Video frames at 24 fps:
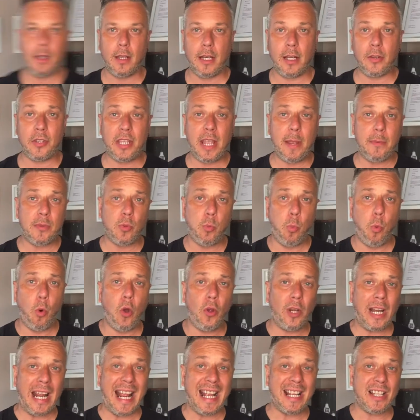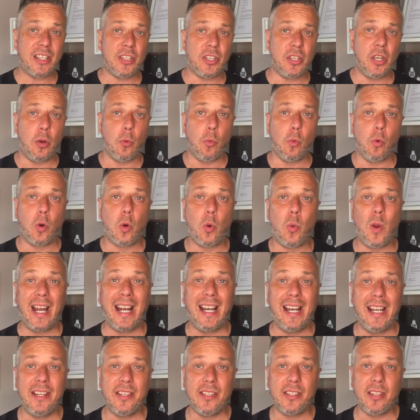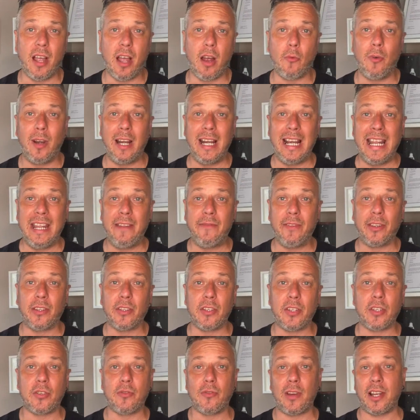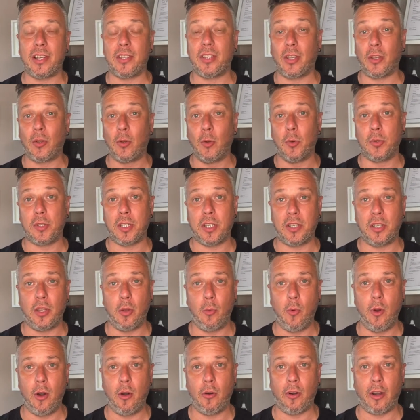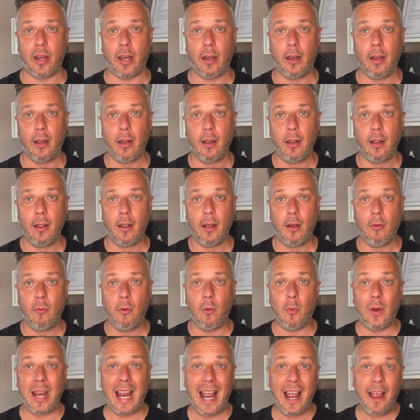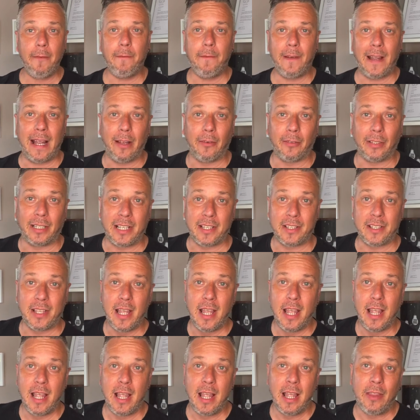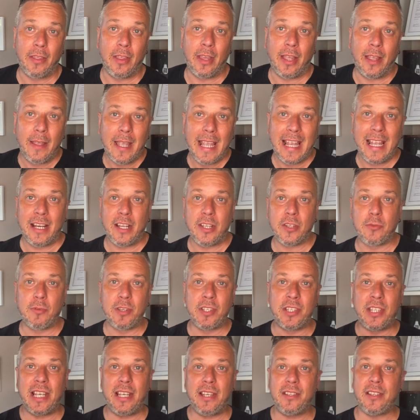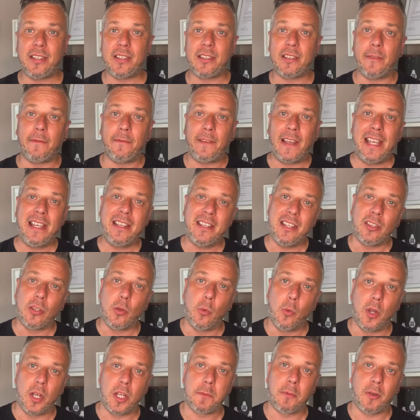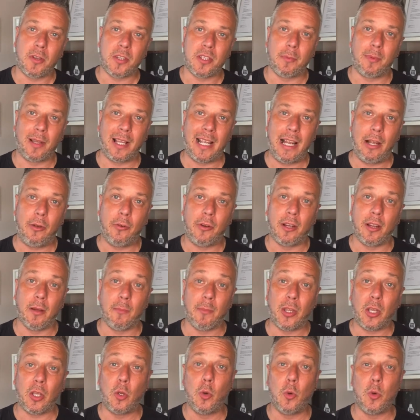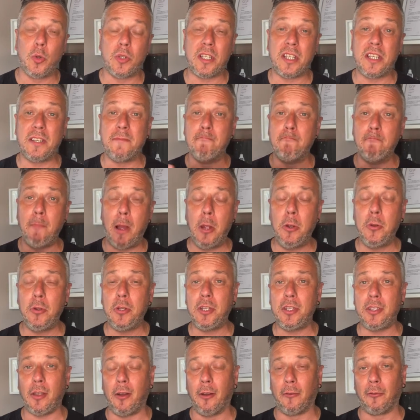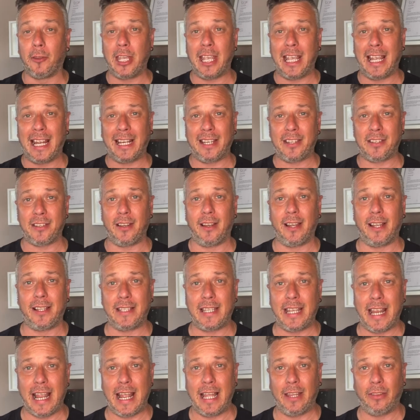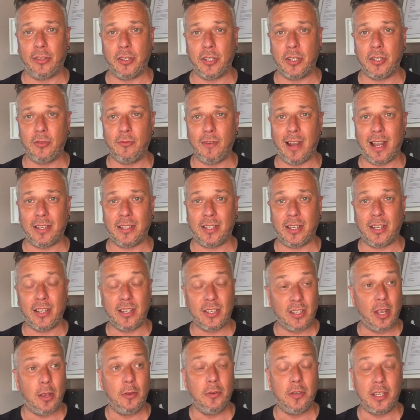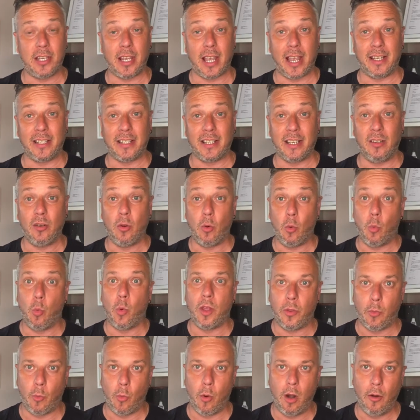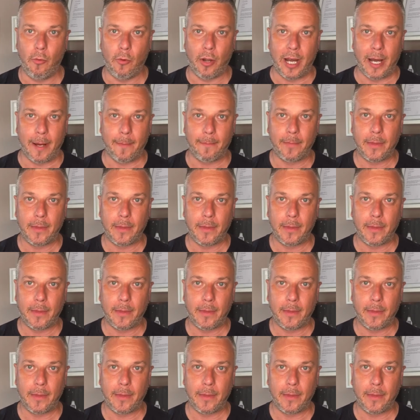Now, steps one and two will quickly start relieving the stress that causes the worry. What we have found is that it is resistance to facing the worst possible outcome that causes most of the anxiety and the stress associated with worry.